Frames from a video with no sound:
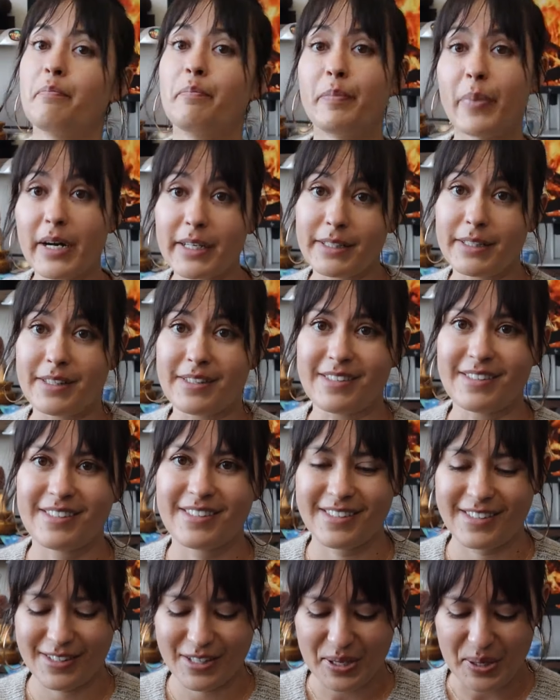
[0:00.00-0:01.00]

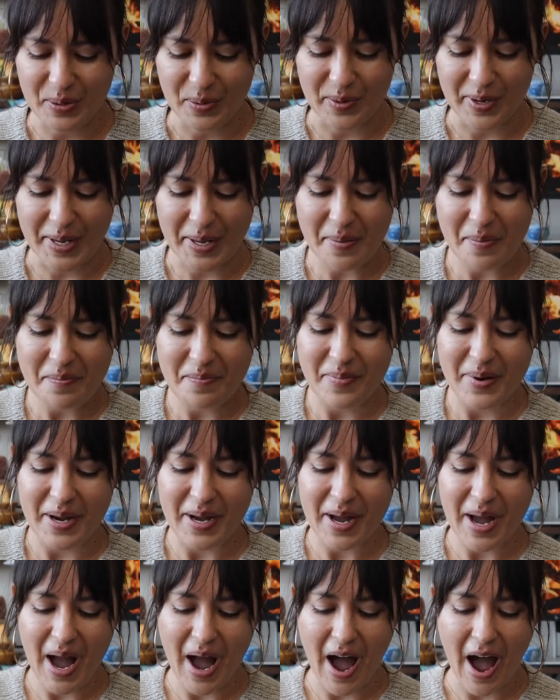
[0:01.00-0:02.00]
buttons to it,
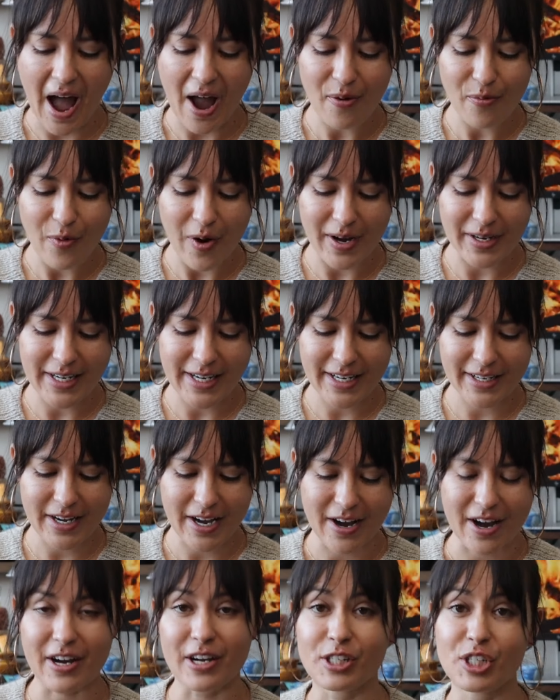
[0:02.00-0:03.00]
but I wanted
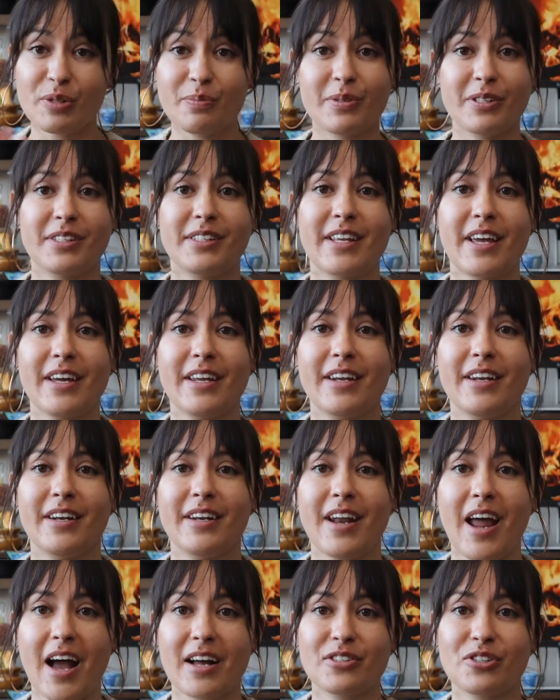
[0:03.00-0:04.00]
100%
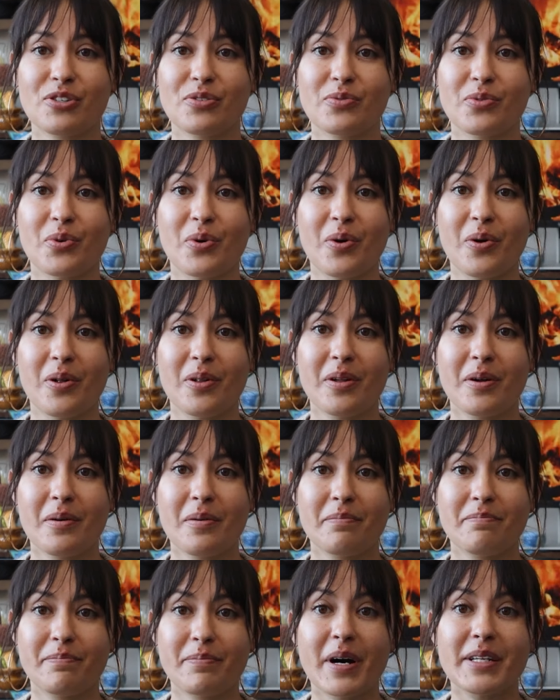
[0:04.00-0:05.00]
natural
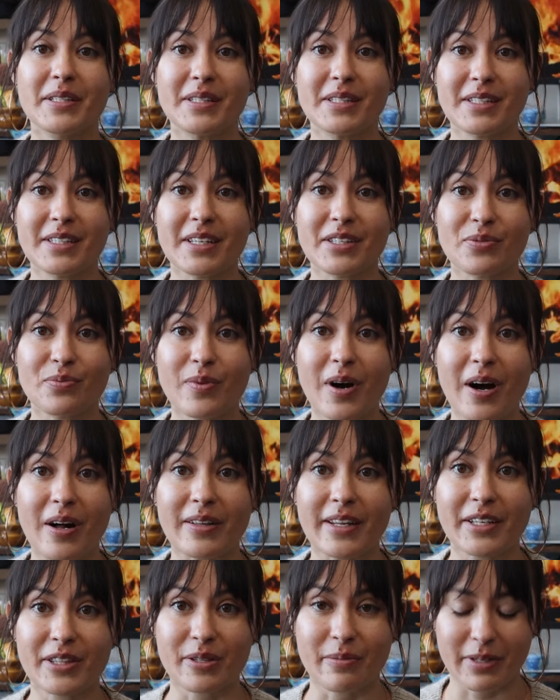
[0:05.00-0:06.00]
buttons as well,
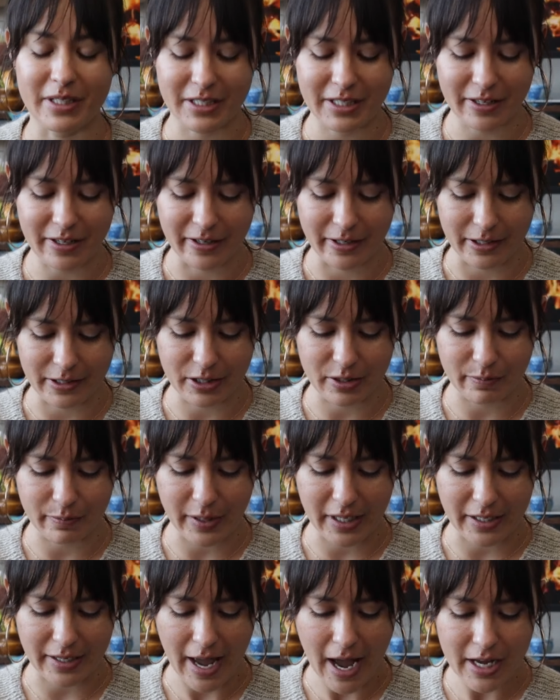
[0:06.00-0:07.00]
like the material to
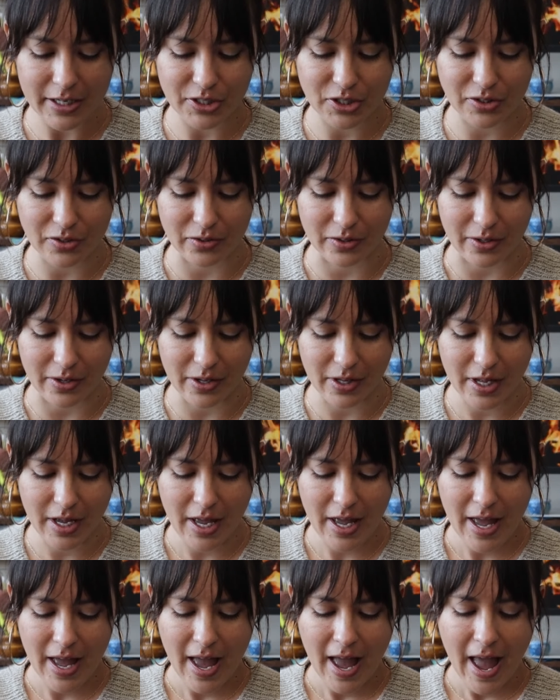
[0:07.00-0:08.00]
be natural.
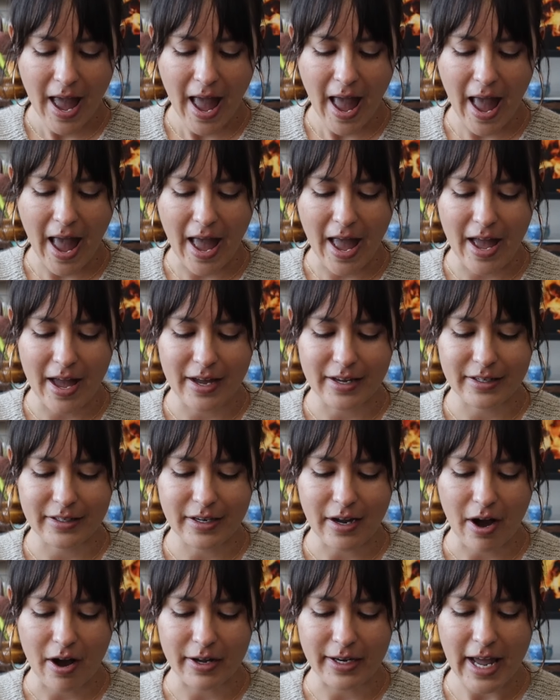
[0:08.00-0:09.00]

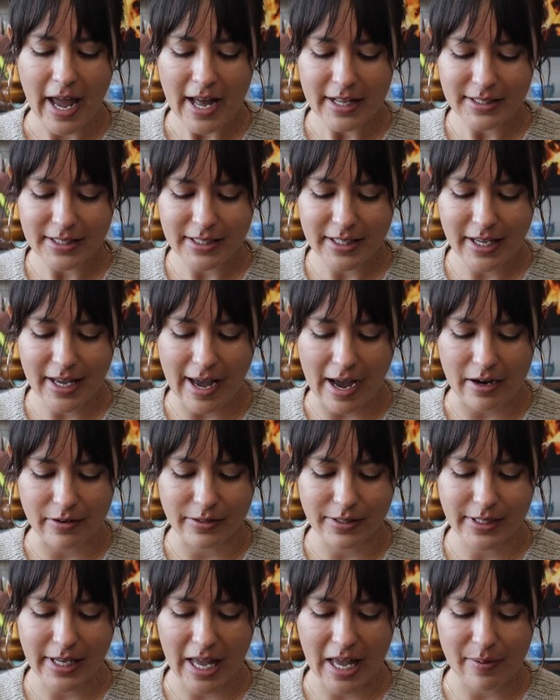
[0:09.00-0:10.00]
And on Etsy, I
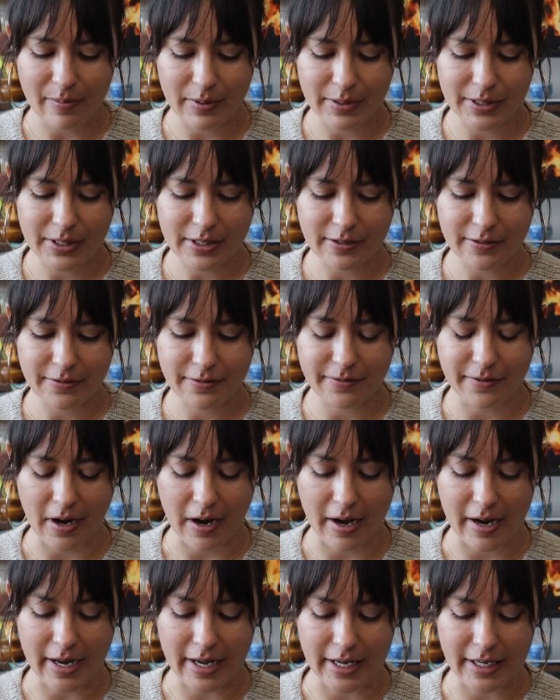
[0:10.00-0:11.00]
was able to
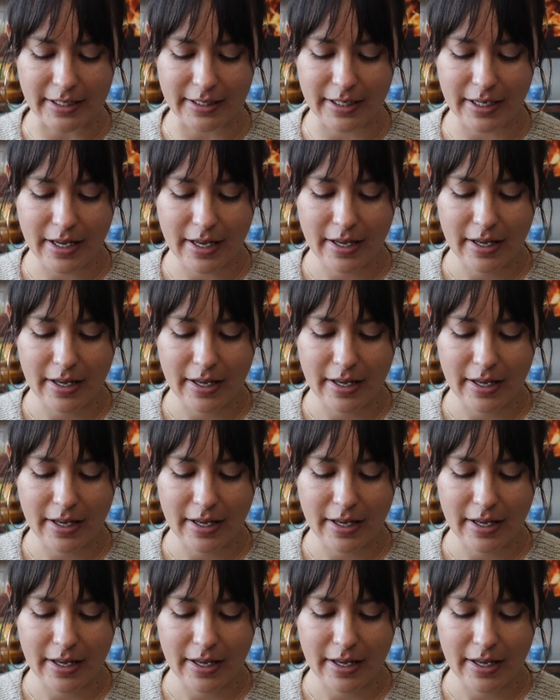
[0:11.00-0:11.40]
find